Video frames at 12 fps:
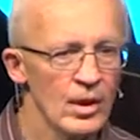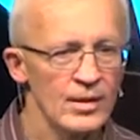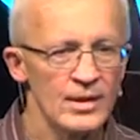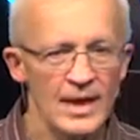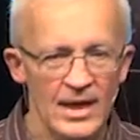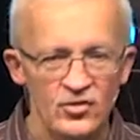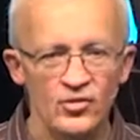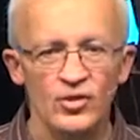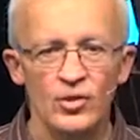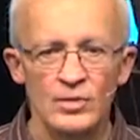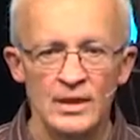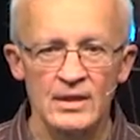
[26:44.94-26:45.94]
that I
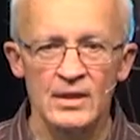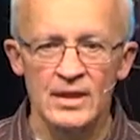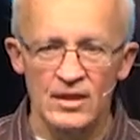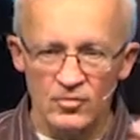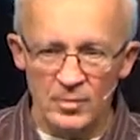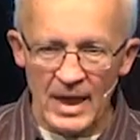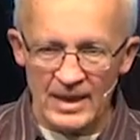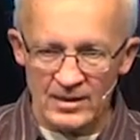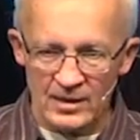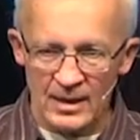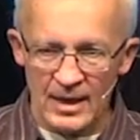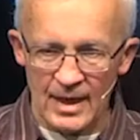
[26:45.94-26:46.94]
still need to give back
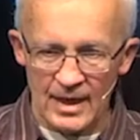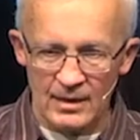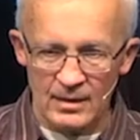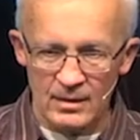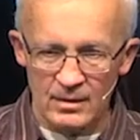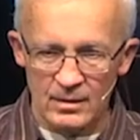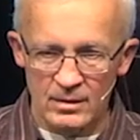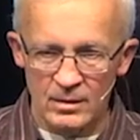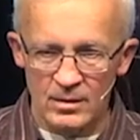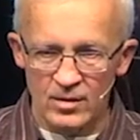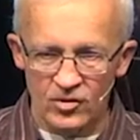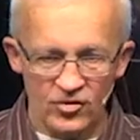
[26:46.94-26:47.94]
to God
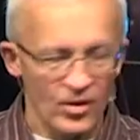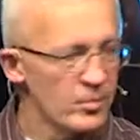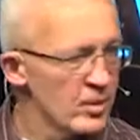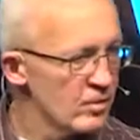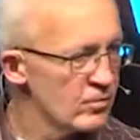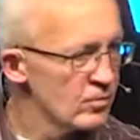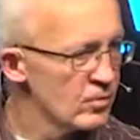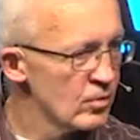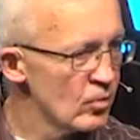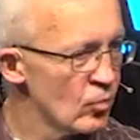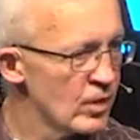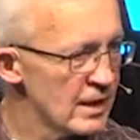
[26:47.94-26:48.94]
some of
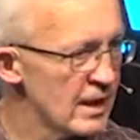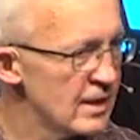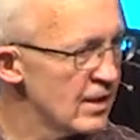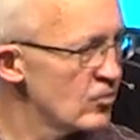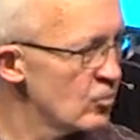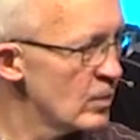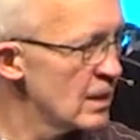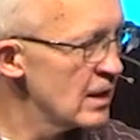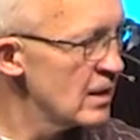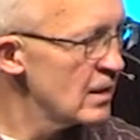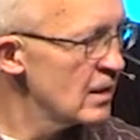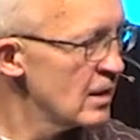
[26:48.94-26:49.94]
what he gives
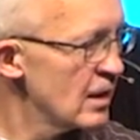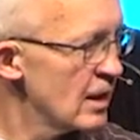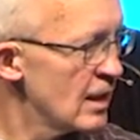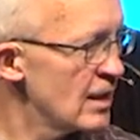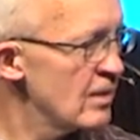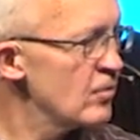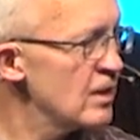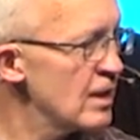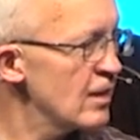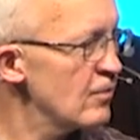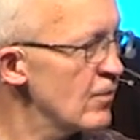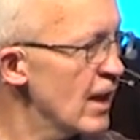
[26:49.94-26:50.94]
me, even
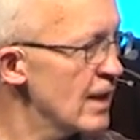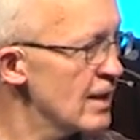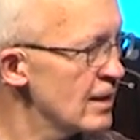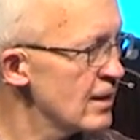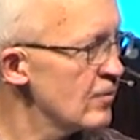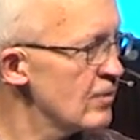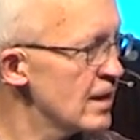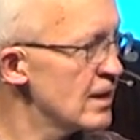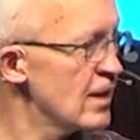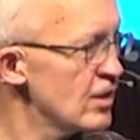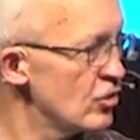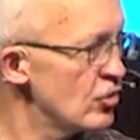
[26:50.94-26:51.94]
if I live in
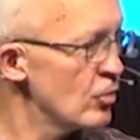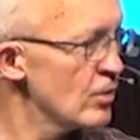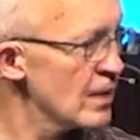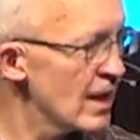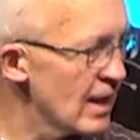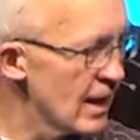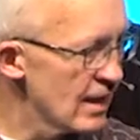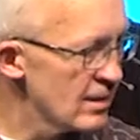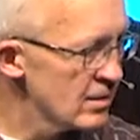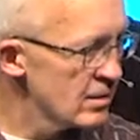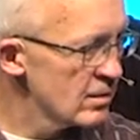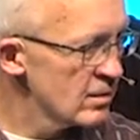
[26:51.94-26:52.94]
a dirt
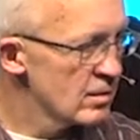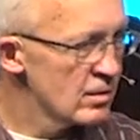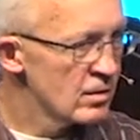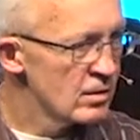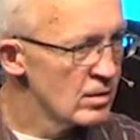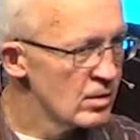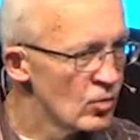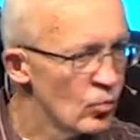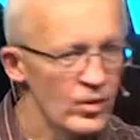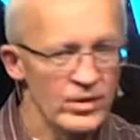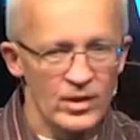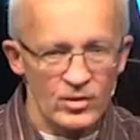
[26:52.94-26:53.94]
hut
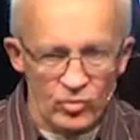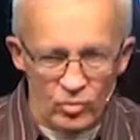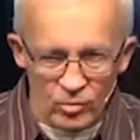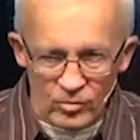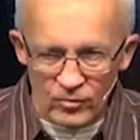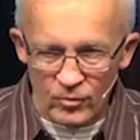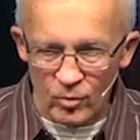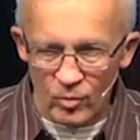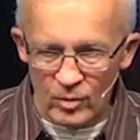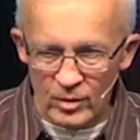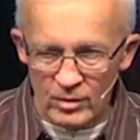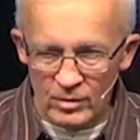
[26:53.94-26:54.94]
with a dirt floor,